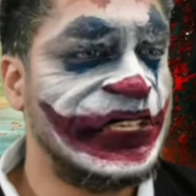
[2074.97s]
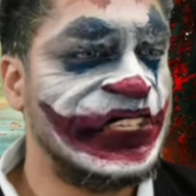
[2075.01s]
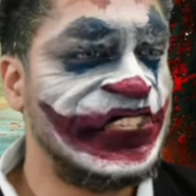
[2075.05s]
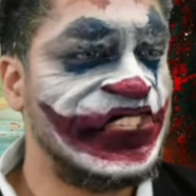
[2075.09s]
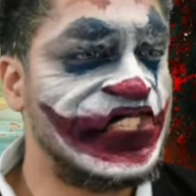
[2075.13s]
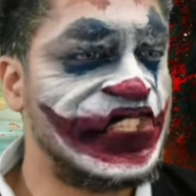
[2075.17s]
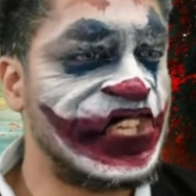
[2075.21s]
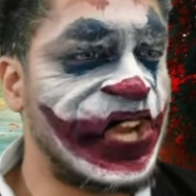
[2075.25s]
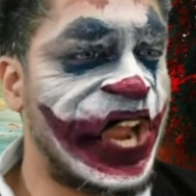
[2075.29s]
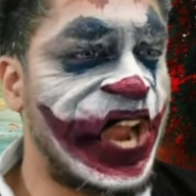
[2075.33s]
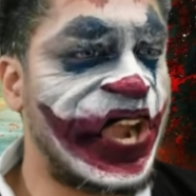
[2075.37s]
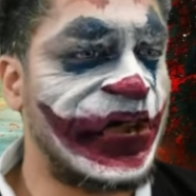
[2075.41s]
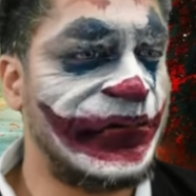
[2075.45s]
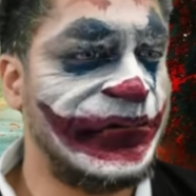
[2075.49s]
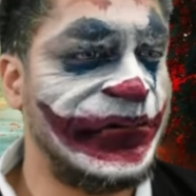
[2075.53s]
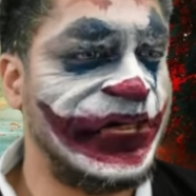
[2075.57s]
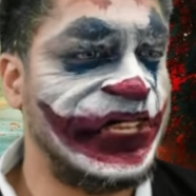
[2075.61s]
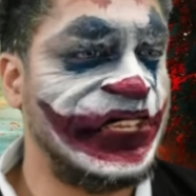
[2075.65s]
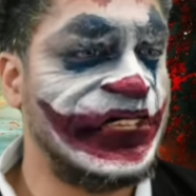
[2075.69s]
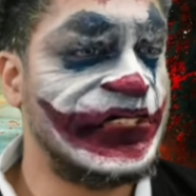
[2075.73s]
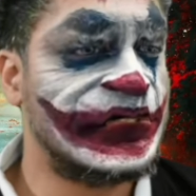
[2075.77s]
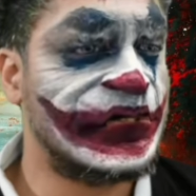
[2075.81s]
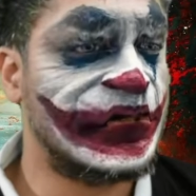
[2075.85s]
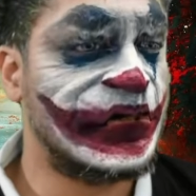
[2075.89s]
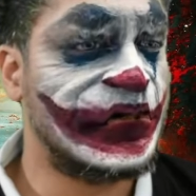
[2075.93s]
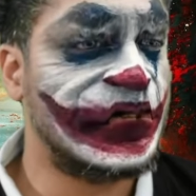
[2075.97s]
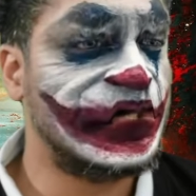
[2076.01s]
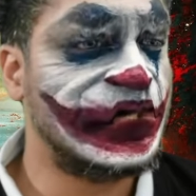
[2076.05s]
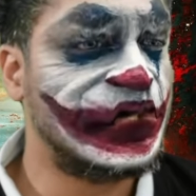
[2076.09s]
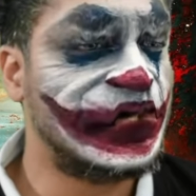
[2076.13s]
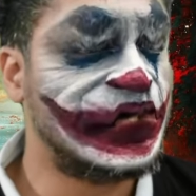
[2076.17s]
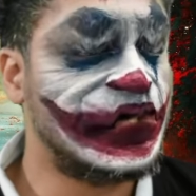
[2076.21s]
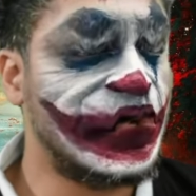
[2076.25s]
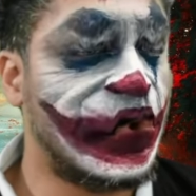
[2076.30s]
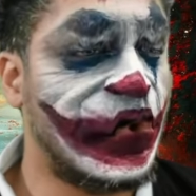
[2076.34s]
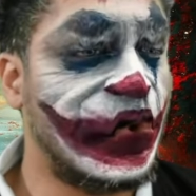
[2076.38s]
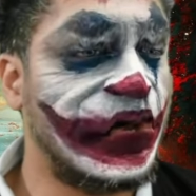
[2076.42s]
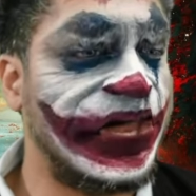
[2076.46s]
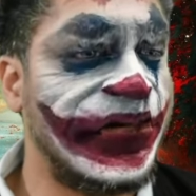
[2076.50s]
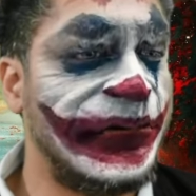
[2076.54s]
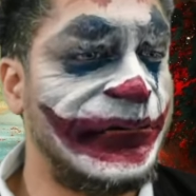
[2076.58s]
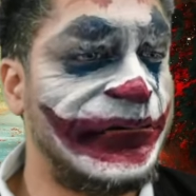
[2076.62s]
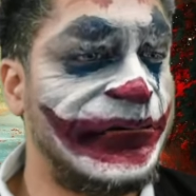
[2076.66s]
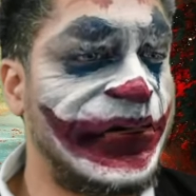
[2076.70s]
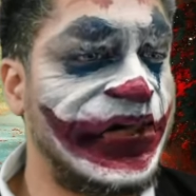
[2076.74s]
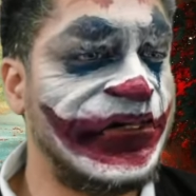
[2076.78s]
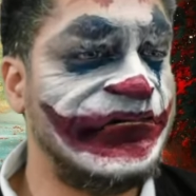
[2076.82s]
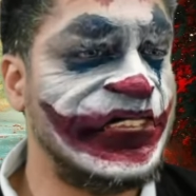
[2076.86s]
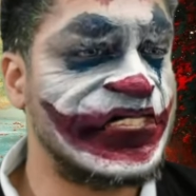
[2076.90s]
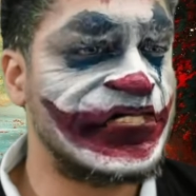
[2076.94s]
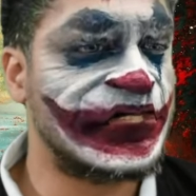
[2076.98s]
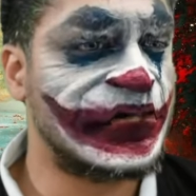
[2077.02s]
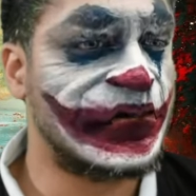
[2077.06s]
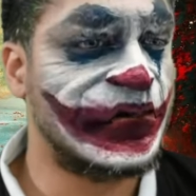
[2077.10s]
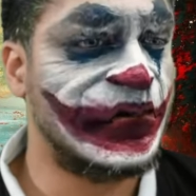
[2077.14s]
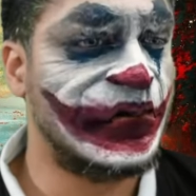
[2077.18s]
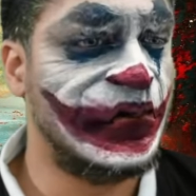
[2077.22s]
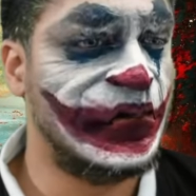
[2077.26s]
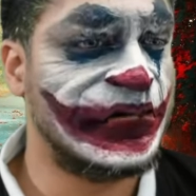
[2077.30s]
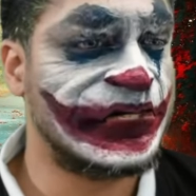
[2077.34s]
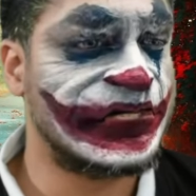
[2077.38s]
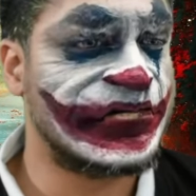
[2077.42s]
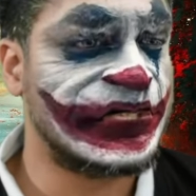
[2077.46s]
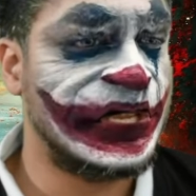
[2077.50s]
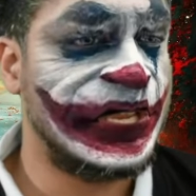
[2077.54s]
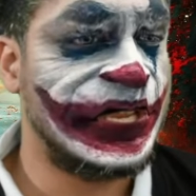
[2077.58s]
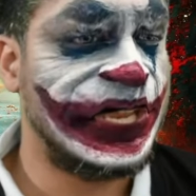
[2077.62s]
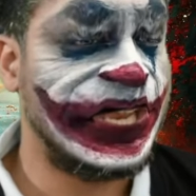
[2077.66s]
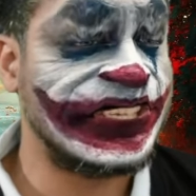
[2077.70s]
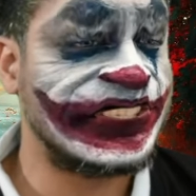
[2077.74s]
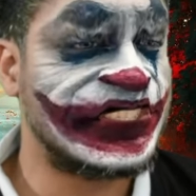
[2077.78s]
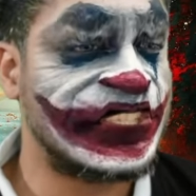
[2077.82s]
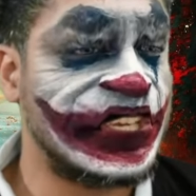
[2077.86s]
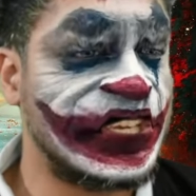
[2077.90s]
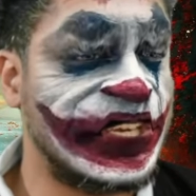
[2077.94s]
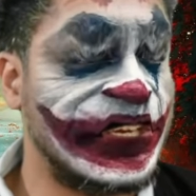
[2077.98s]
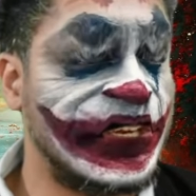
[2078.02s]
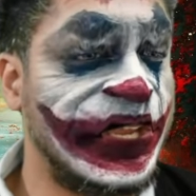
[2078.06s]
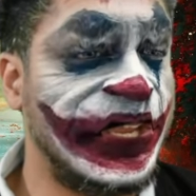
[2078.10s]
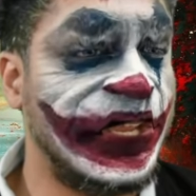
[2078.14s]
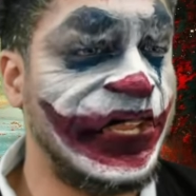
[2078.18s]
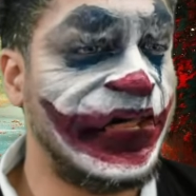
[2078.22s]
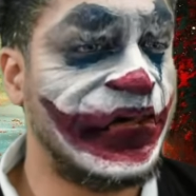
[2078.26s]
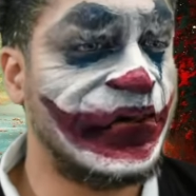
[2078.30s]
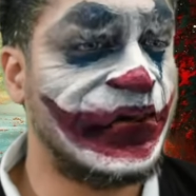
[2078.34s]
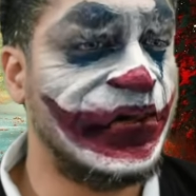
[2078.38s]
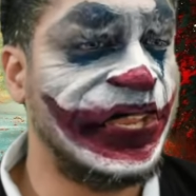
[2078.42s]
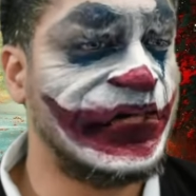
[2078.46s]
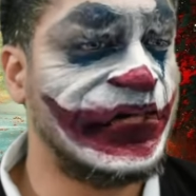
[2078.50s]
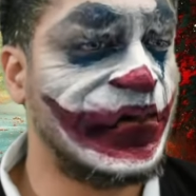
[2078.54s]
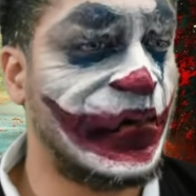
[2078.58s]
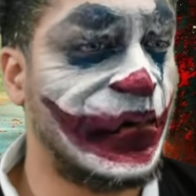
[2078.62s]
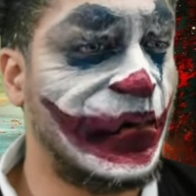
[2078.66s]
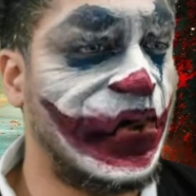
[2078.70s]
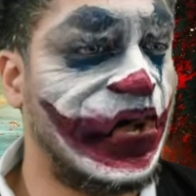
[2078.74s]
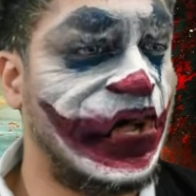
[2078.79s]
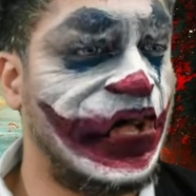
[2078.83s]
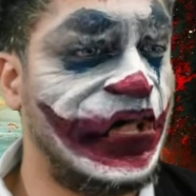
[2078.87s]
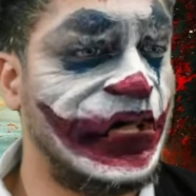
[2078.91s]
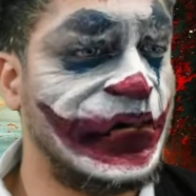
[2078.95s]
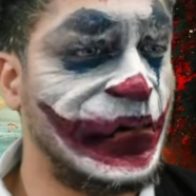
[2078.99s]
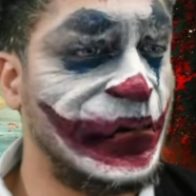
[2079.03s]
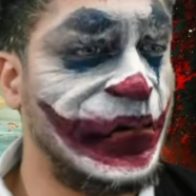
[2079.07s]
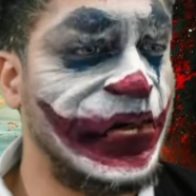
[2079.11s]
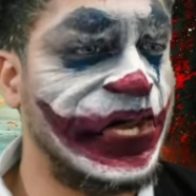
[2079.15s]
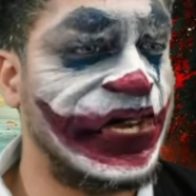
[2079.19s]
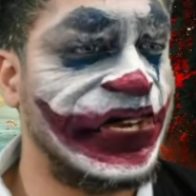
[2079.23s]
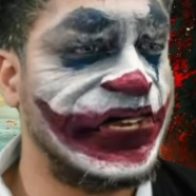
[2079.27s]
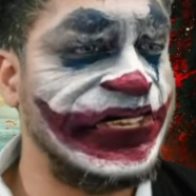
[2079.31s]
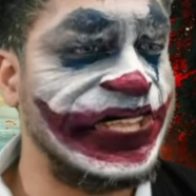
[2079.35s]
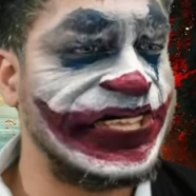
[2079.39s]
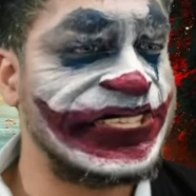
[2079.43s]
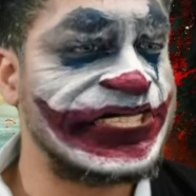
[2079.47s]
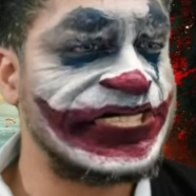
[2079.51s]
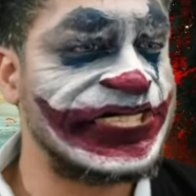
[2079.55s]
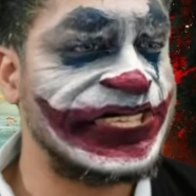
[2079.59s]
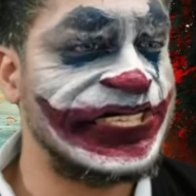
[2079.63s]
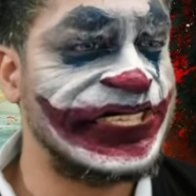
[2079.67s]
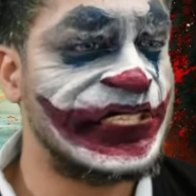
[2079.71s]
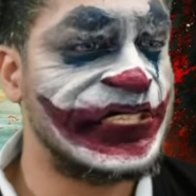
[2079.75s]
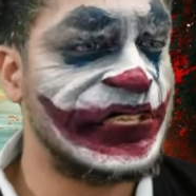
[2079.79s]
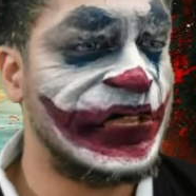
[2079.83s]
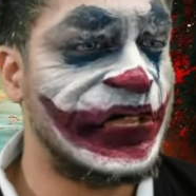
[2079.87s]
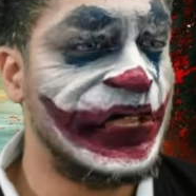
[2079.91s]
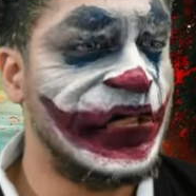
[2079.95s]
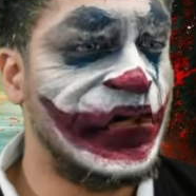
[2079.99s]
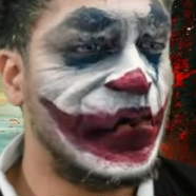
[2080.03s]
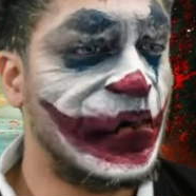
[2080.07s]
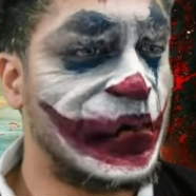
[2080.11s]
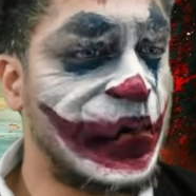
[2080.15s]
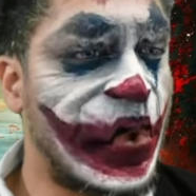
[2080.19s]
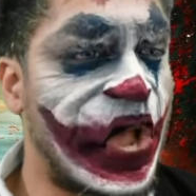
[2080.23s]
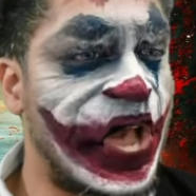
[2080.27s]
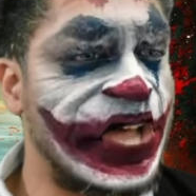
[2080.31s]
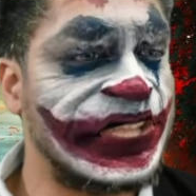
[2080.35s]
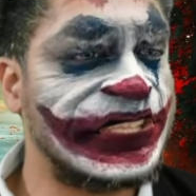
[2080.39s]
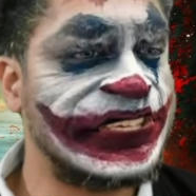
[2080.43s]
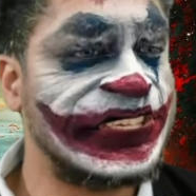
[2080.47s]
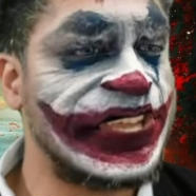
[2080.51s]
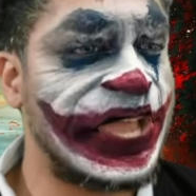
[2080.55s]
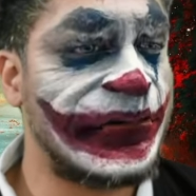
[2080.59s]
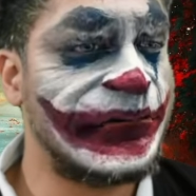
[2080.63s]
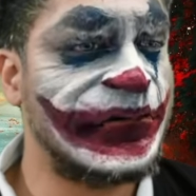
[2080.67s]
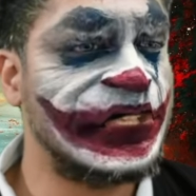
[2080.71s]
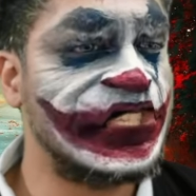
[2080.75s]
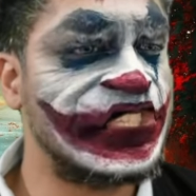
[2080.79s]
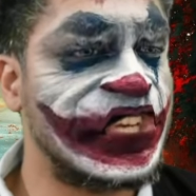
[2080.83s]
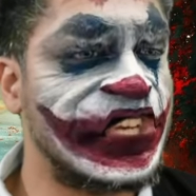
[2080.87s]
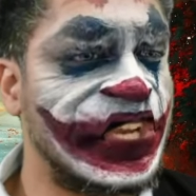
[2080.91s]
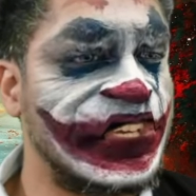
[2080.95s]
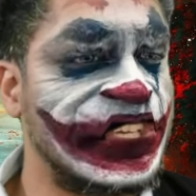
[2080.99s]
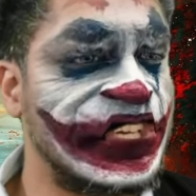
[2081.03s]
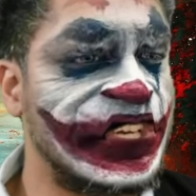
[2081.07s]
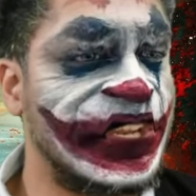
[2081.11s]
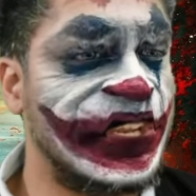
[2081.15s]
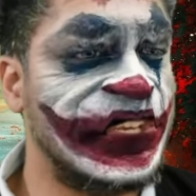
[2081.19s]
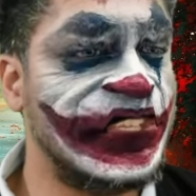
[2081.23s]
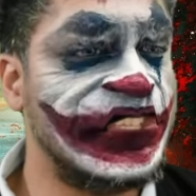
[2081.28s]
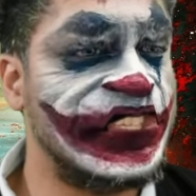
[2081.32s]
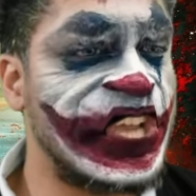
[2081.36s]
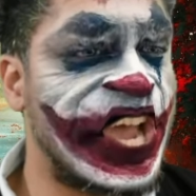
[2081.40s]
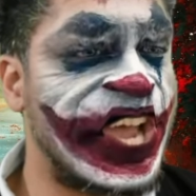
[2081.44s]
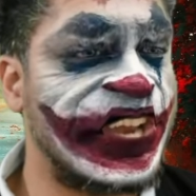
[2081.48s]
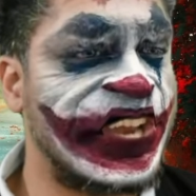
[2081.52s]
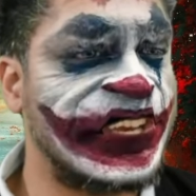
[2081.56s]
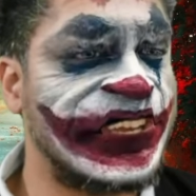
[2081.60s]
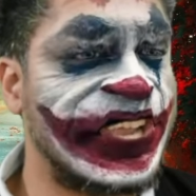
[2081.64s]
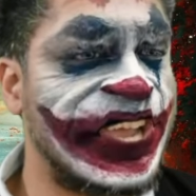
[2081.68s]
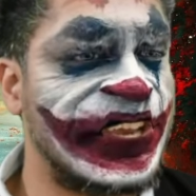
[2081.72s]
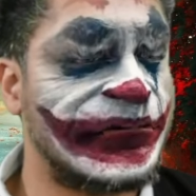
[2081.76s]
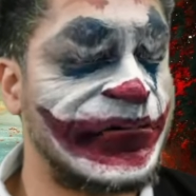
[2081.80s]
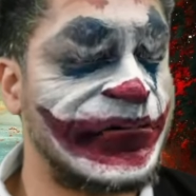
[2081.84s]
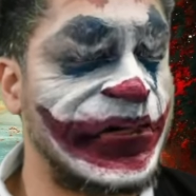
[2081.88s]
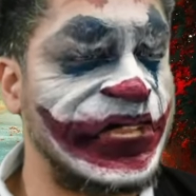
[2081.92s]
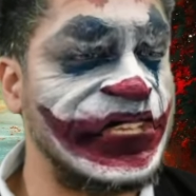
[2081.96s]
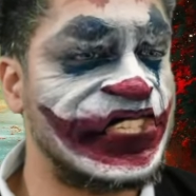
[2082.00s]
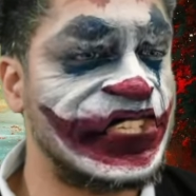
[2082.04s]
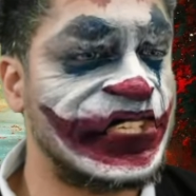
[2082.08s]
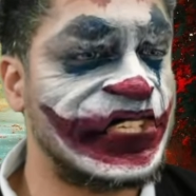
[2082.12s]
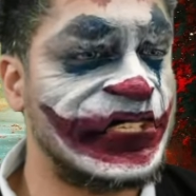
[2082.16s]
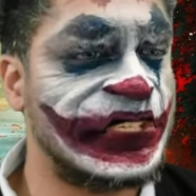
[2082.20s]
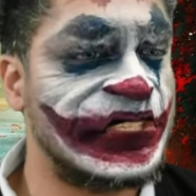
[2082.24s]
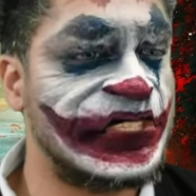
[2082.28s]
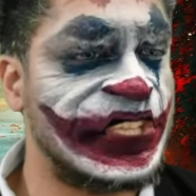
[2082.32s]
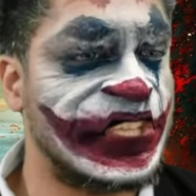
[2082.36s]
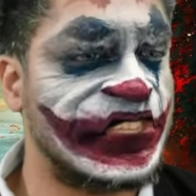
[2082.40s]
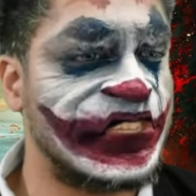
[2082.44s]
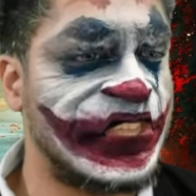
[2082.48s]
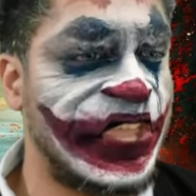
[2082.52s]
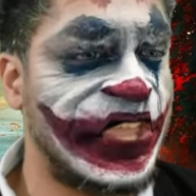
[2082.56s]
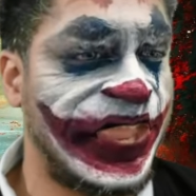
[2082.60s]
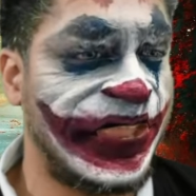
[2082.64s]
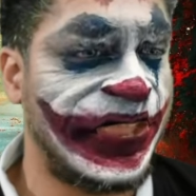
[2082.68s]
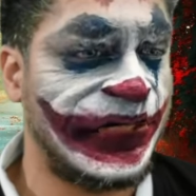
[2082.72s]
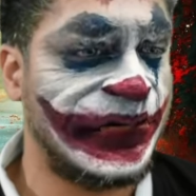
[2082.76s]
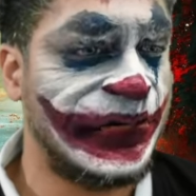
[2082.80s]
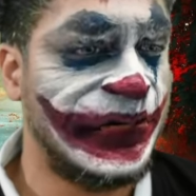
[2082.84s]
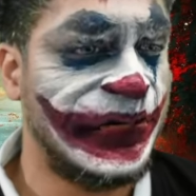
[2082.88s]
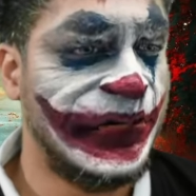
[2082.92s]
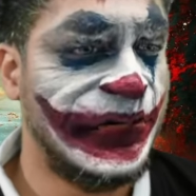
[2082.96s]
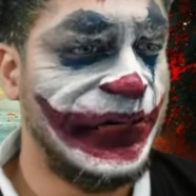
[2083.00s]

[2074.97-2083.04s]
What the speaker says: charm he has shown in previous roles, instead echoing the world weariness his father demonstrated in John Carpenter's The Thing.